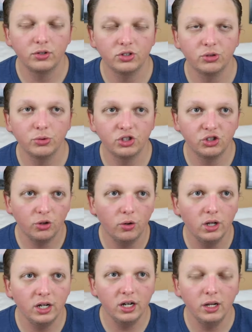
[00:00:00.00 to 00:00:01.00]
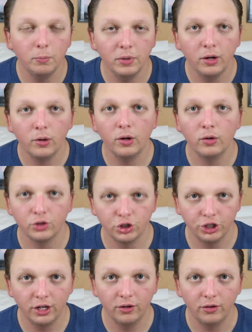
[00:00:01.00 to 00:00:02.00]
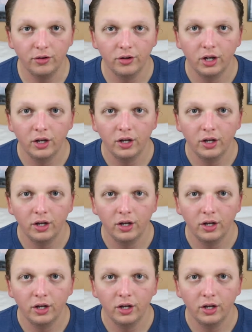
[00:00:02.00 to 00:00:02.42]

So a stolen Imperial shuttle